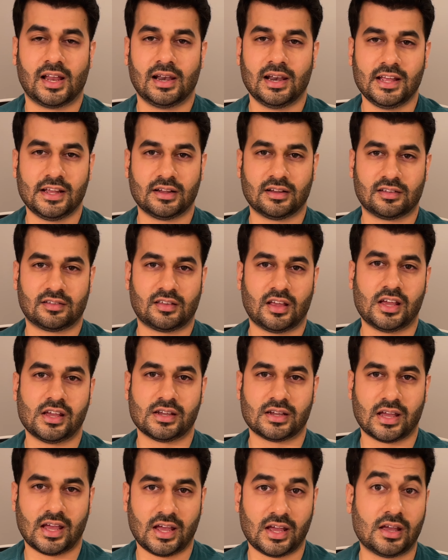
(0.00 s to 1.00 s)
a link
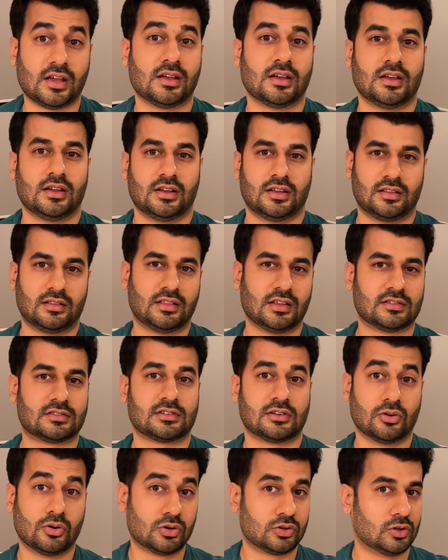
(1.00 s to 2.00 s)
saying, hey, this
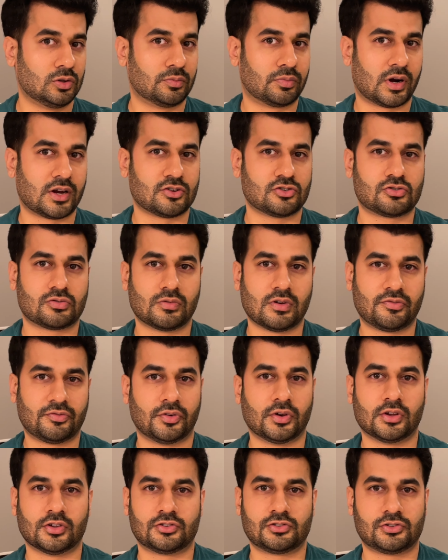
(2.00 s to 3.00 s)
local branch
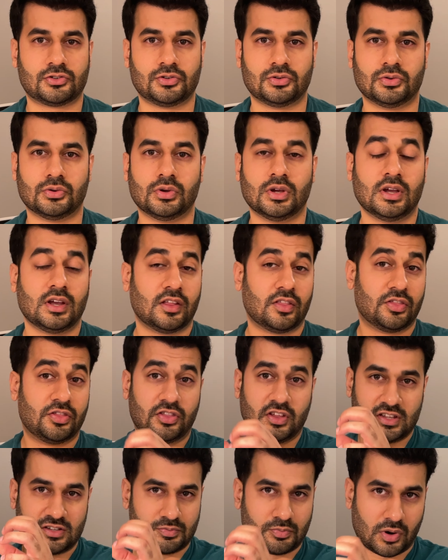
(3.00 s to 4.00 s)
refers to
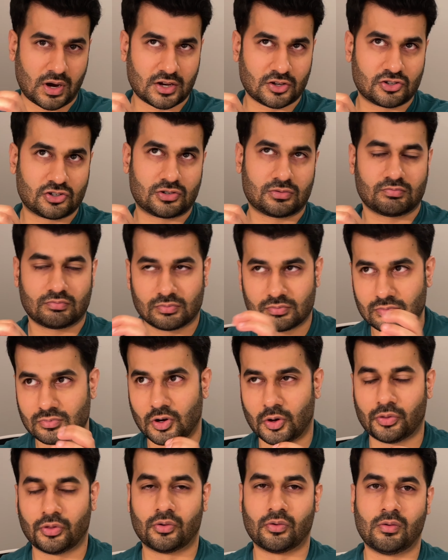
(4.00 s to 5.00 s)
this branch
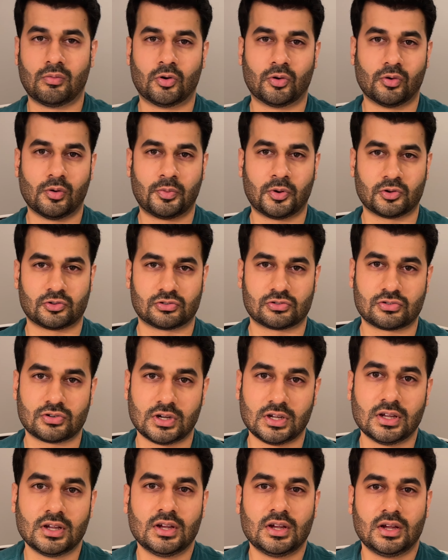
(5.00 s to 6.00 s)
on the remote
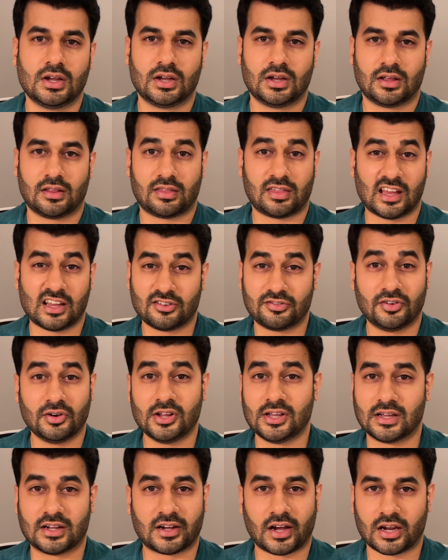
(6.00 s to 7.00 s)
repository.
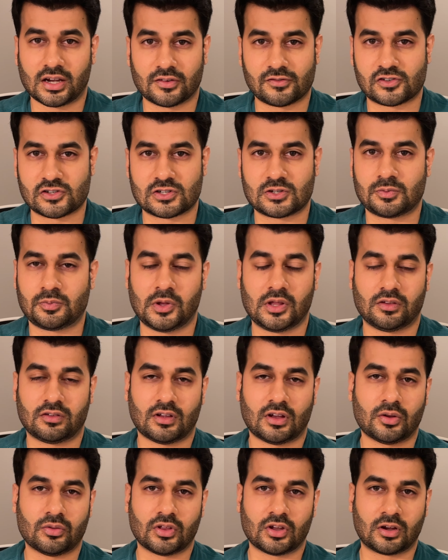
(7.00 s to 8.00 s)
Thankfully, it kind of just spits
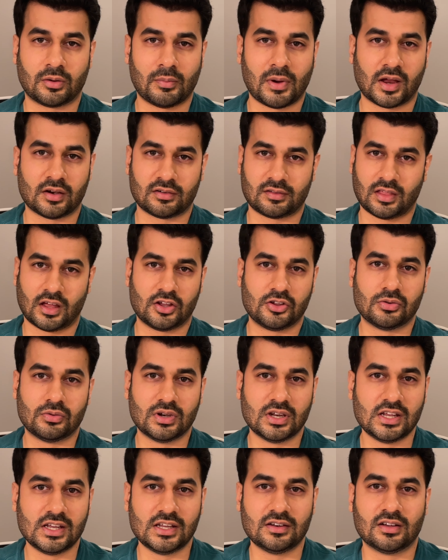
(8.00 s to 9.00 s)
out the command that you
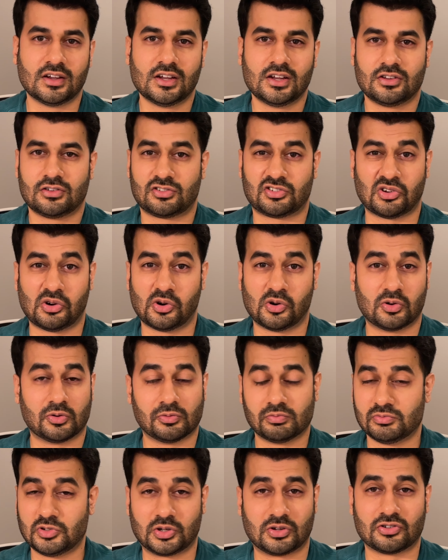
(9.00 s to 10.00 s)
need,
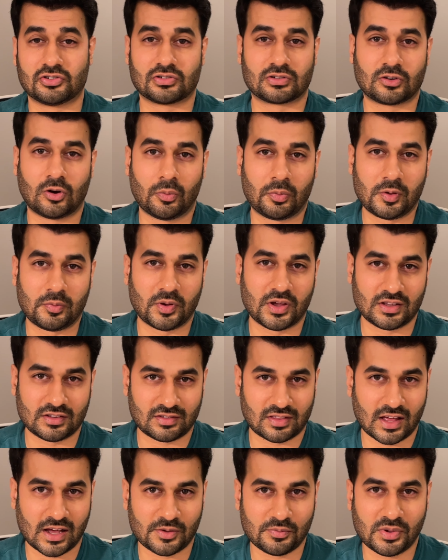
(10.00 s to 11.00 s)
so you can just copy paste
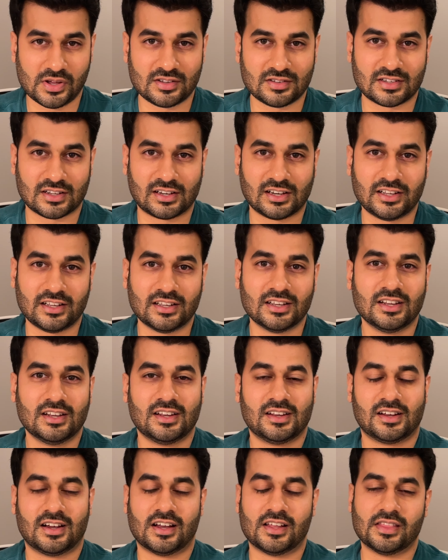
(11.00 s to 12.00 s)
that basically,
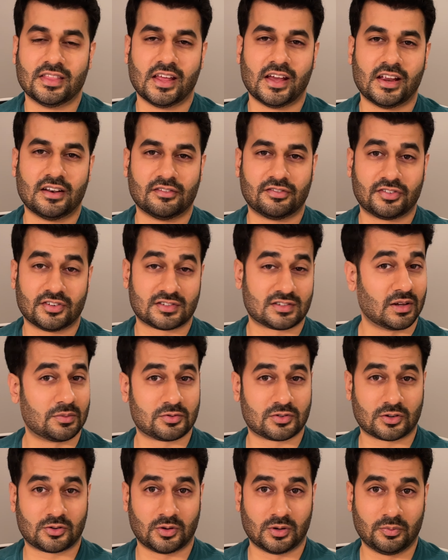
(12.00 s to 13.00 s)
and then for
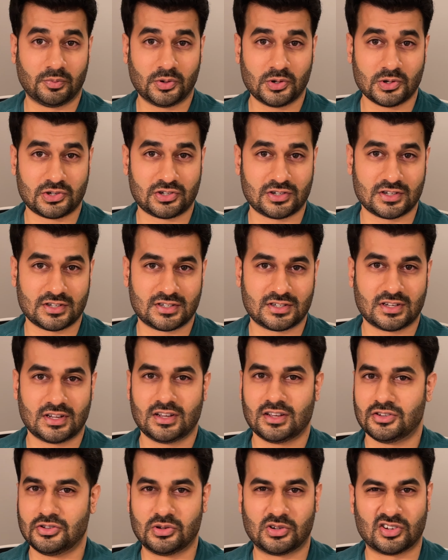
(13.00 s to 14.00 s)
subsequent pushes,
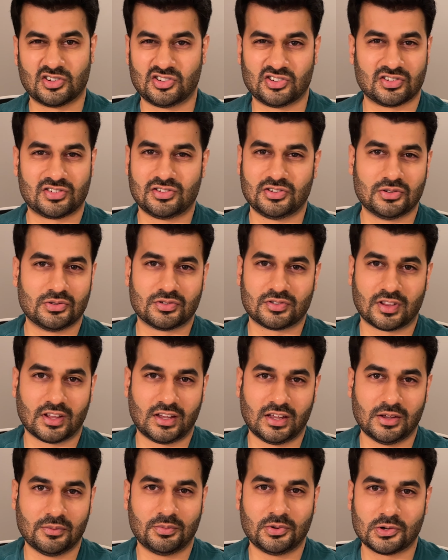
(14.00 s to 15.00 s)
you can just use the
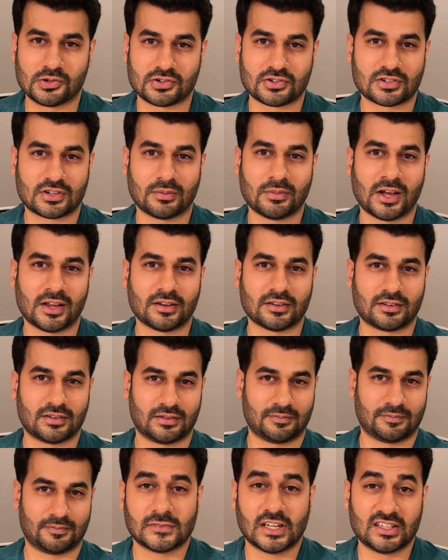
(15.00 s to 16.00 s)
git push command.
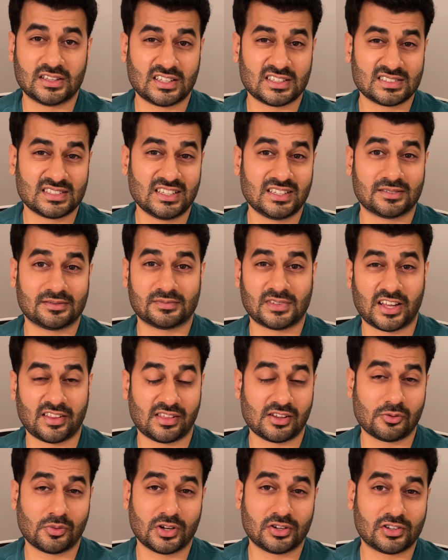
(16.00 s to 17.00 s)
And that's it. I
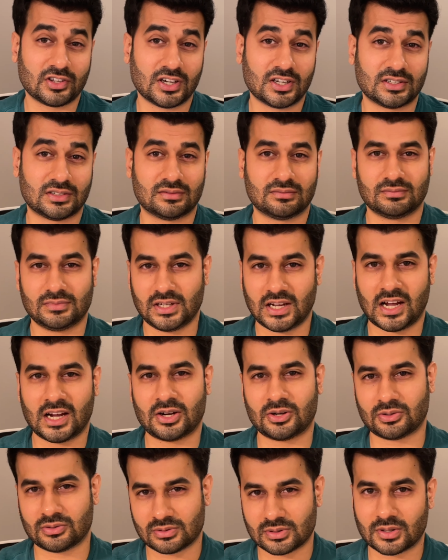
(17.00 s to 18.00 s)
think we're done.
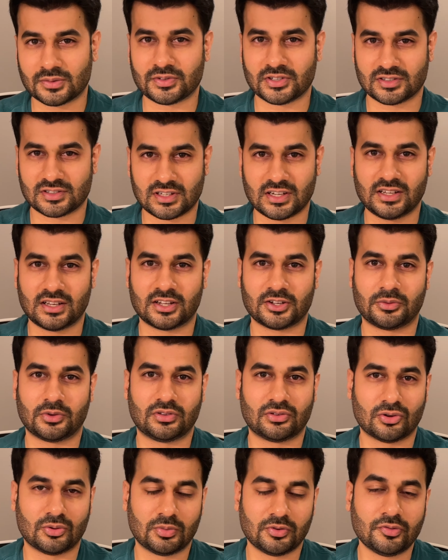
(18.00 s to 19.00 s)
Now, obviously, like we
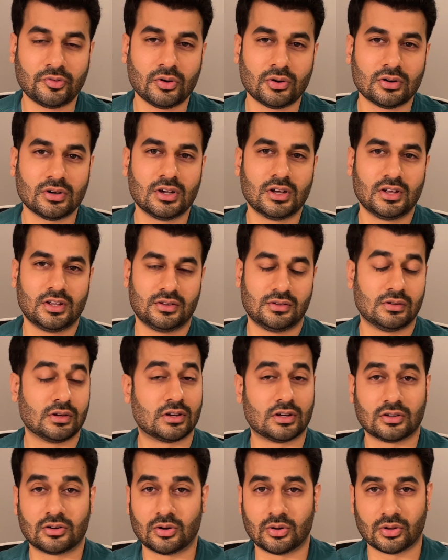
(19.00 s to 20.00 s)
saw before, you
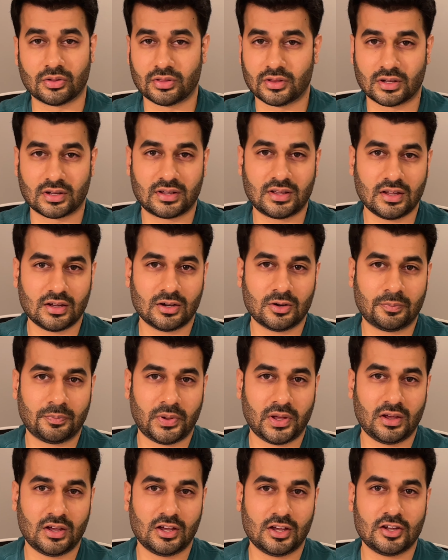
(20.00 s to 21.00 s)
can go on the GitHub
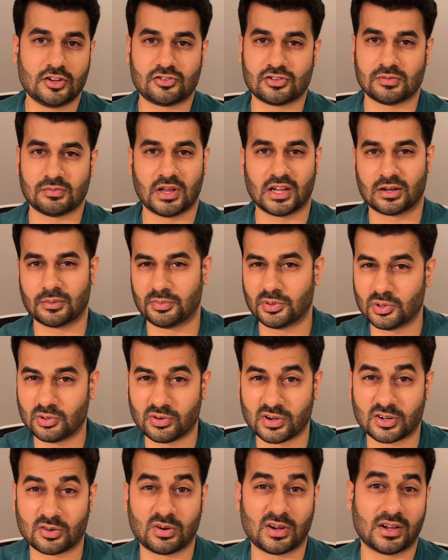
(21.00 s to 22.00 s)
page and make a pull
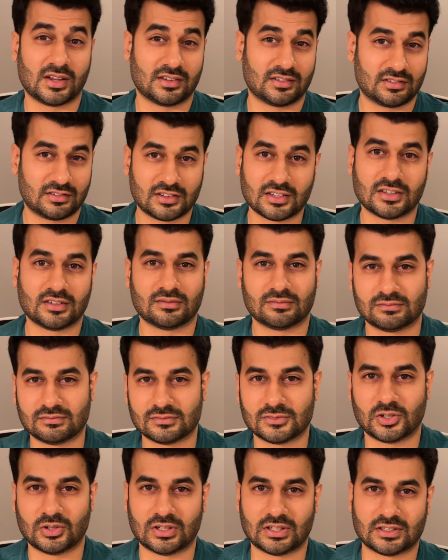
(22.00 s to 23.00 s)
request and
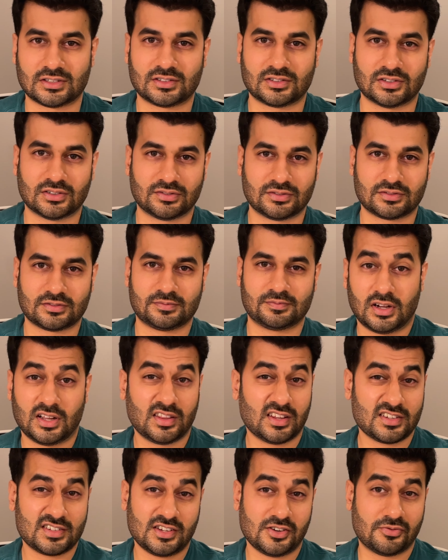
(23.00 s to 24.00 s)
all that stuff. And
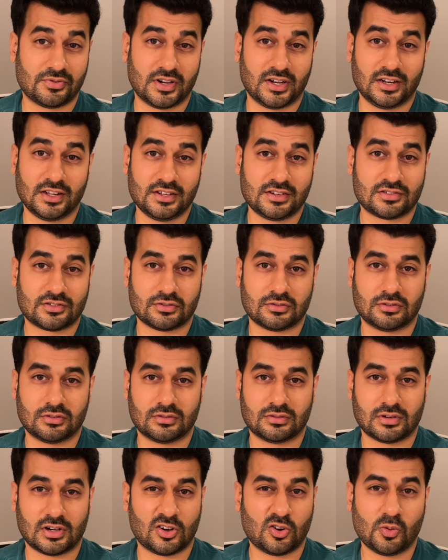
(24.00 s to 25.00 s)
that's it, really.
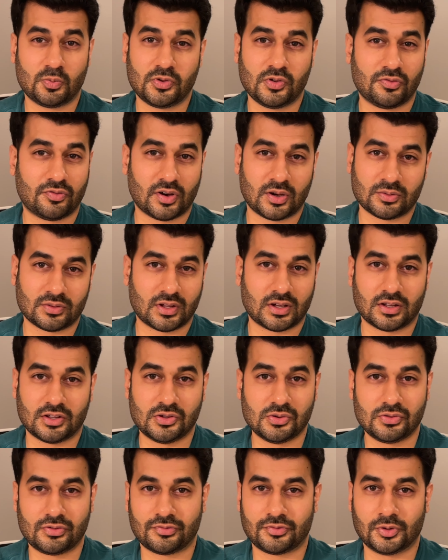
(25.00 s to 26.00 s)
So I hope you found that
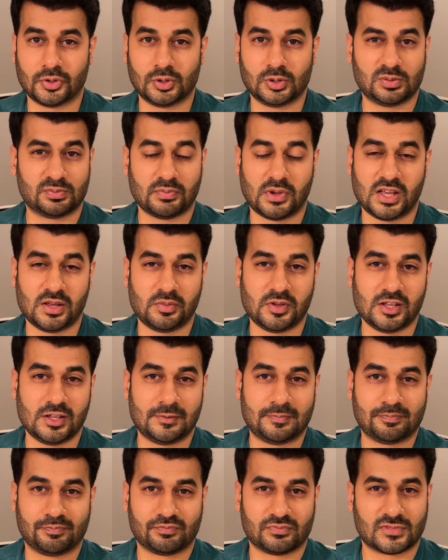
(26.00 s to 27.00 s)
useful,
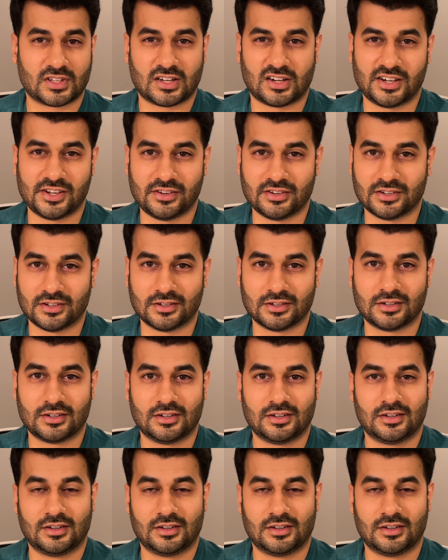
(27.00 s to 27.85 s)
maybe, kinda.